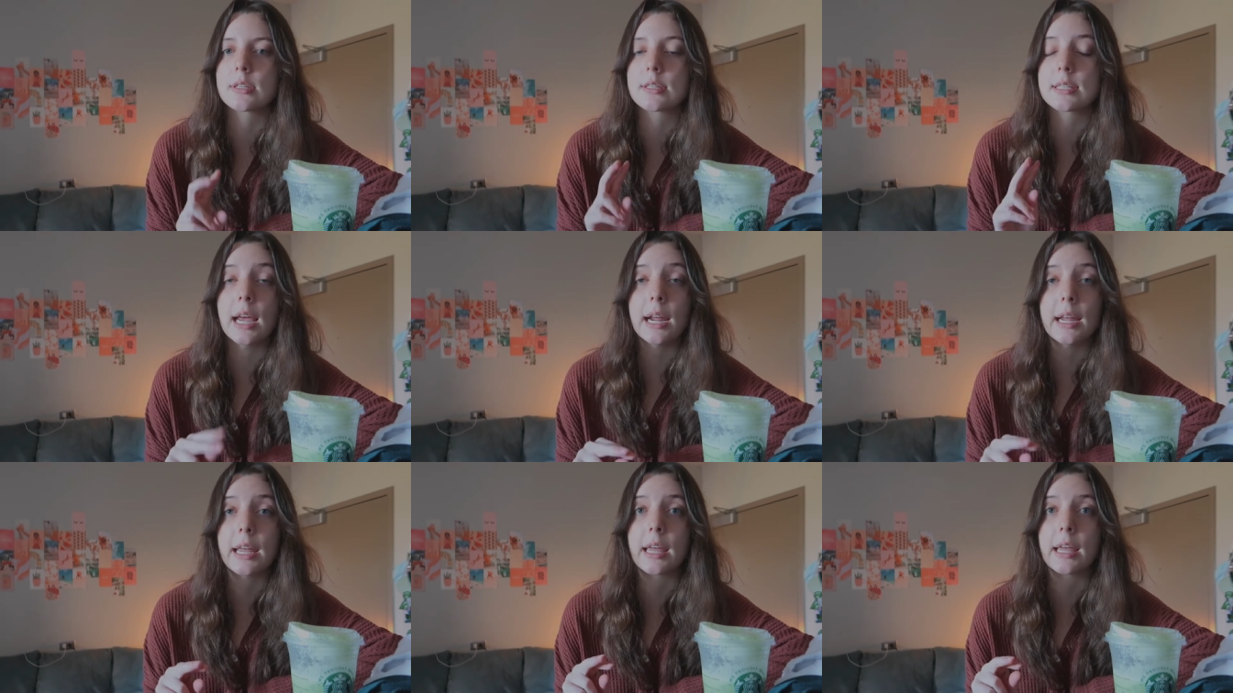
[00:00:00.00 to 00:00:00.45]

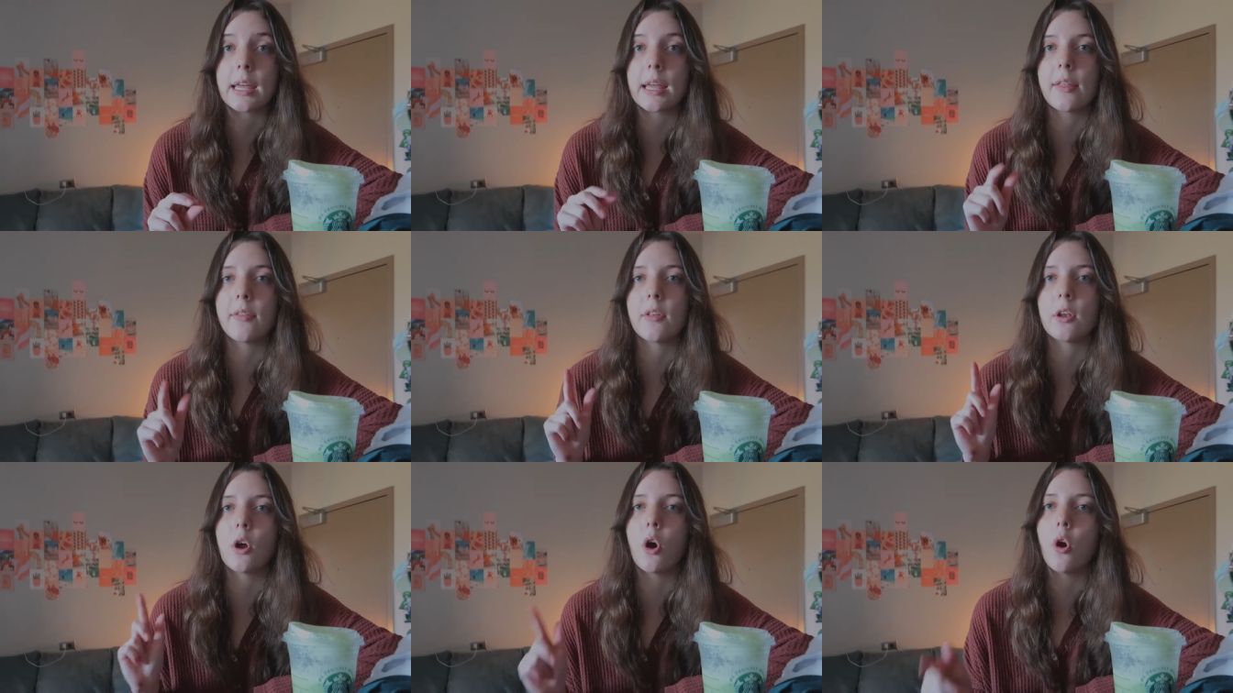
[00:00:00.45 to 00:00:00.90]
second
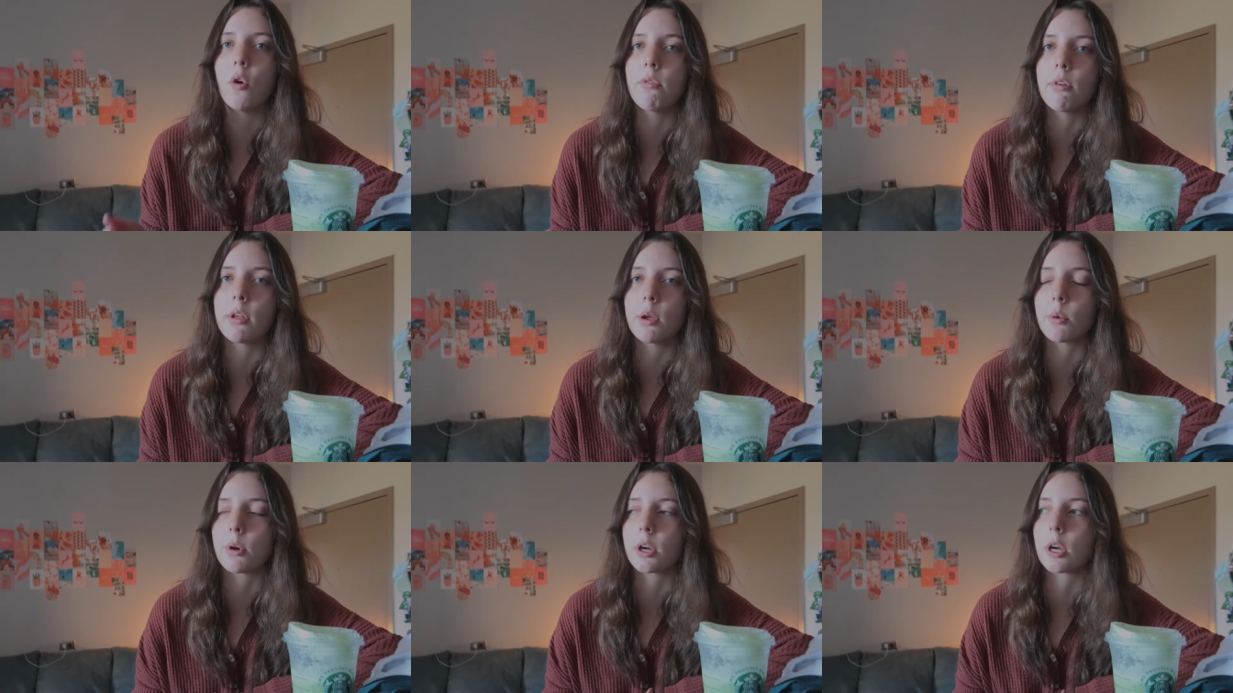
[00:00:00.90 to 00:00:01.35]
and then
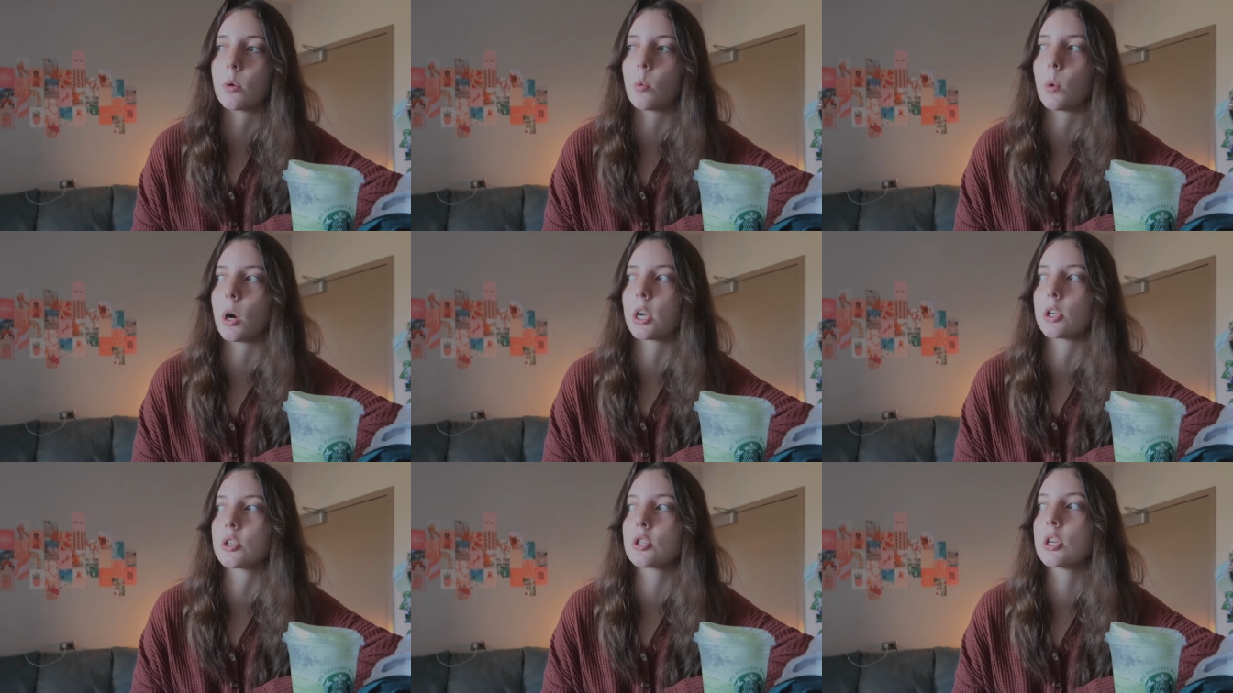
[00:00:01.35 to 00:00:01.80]
hopefully we're going to
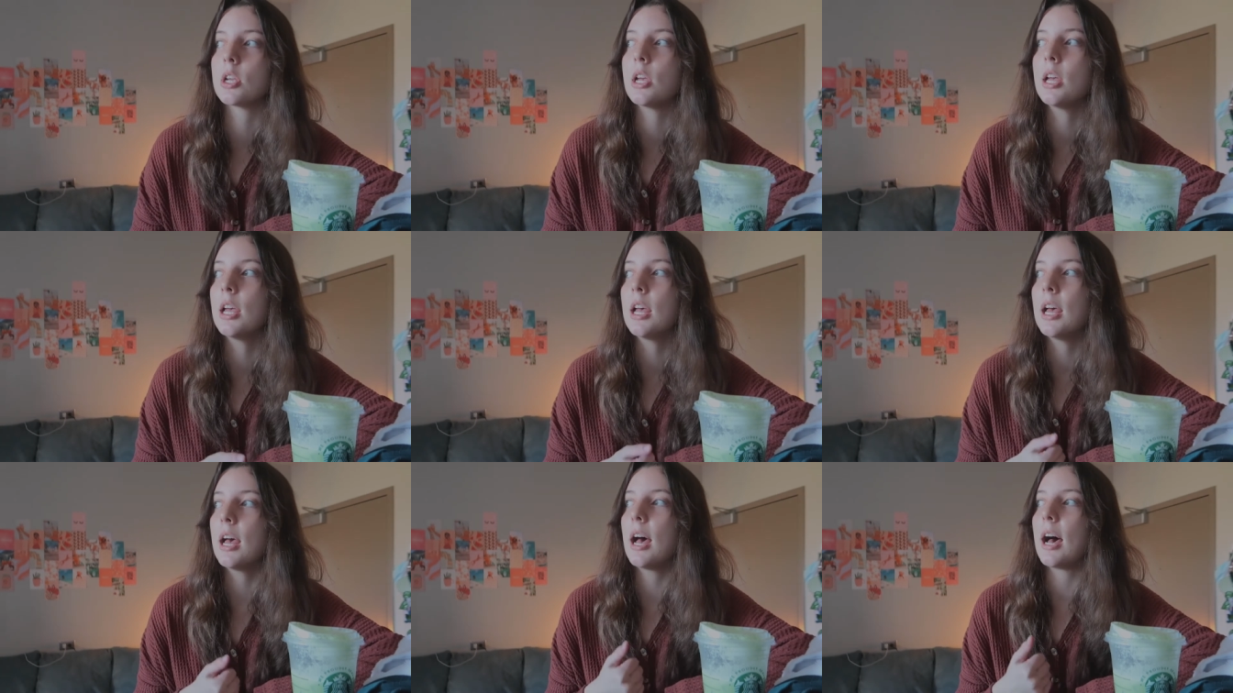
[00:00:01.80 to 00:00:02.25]
watch
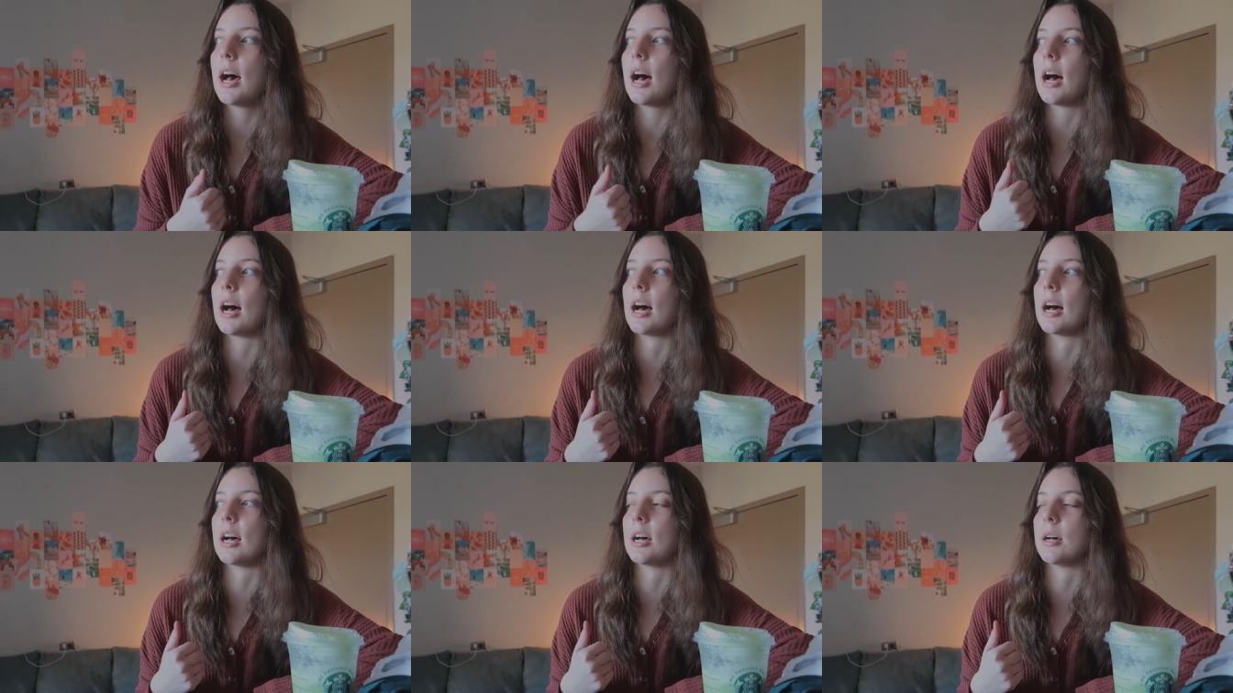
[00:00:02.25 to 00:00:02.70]

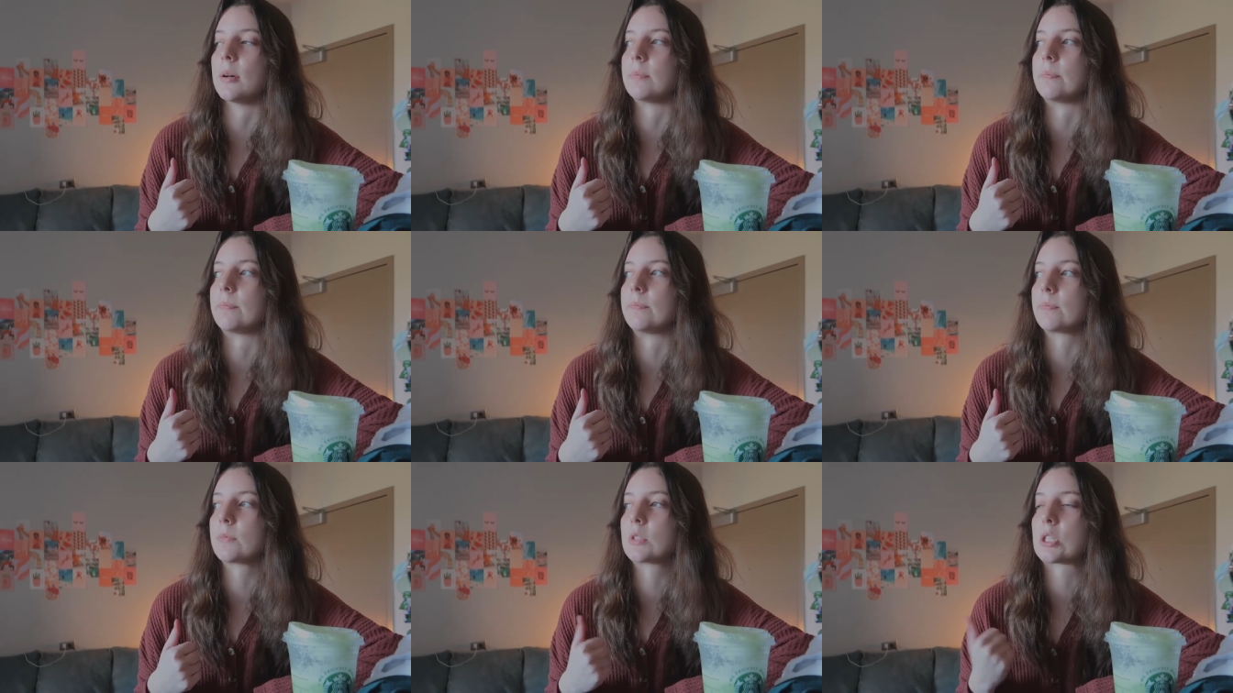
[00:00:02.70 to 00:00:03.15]

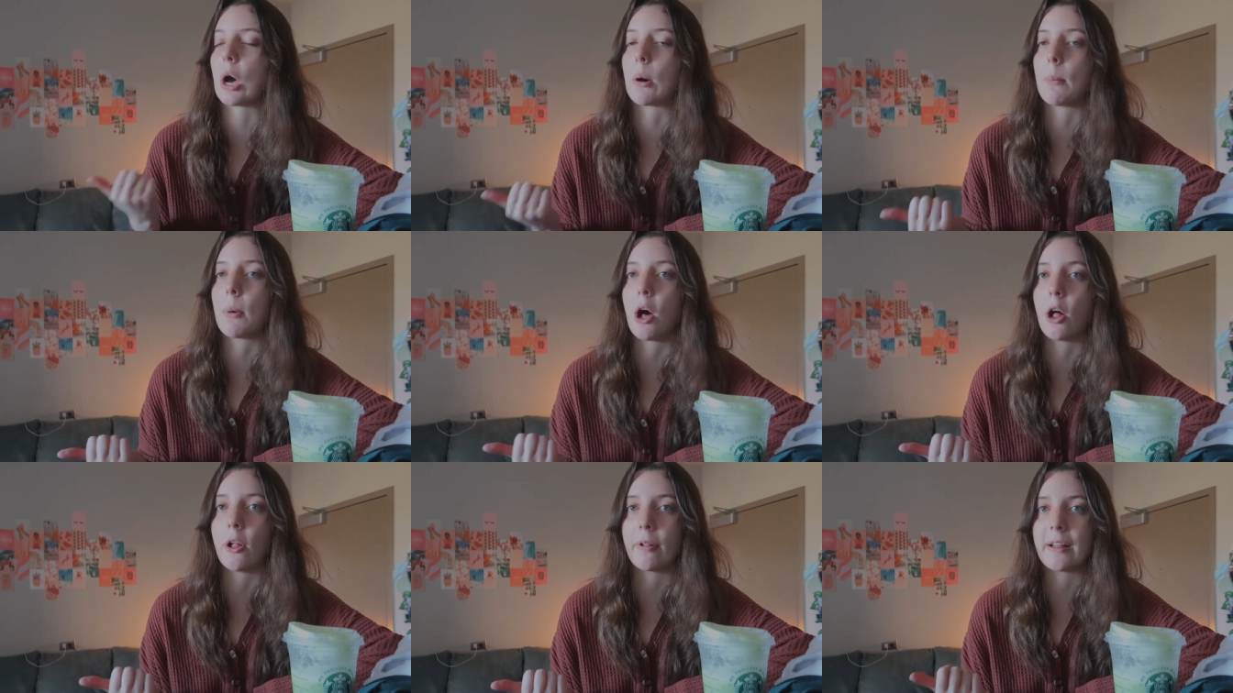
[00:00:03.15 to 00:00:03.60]
um,
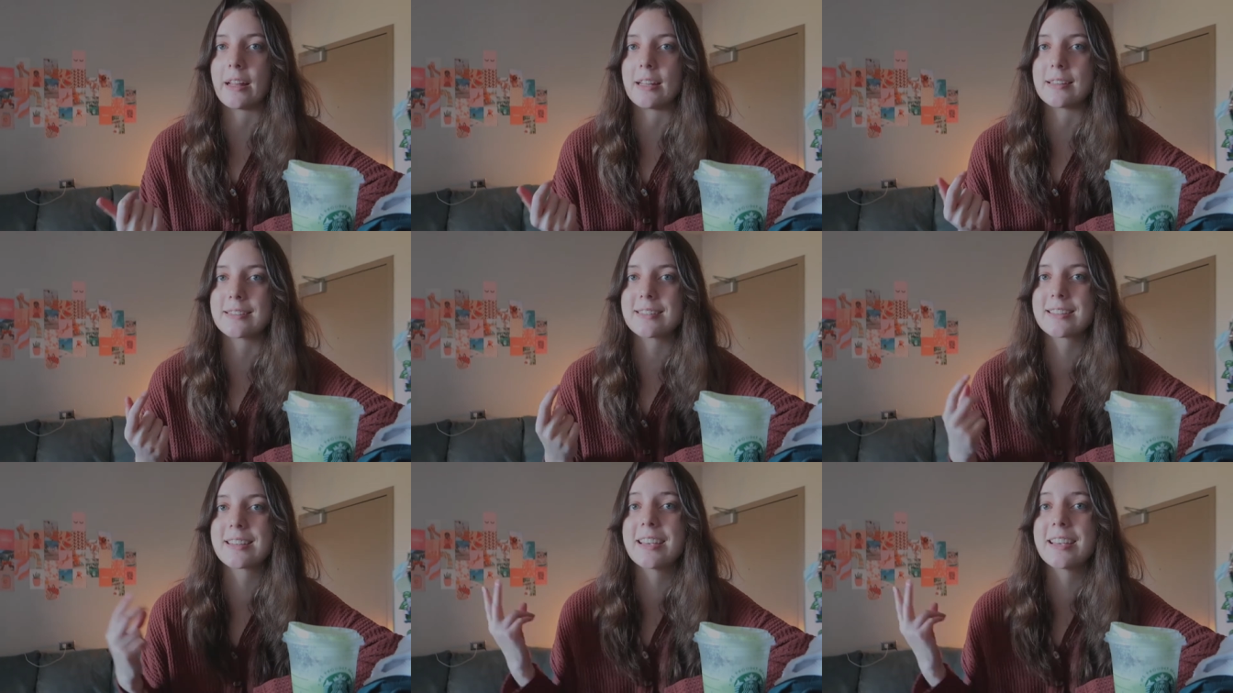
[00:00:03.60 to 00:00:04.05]
Tom Holland's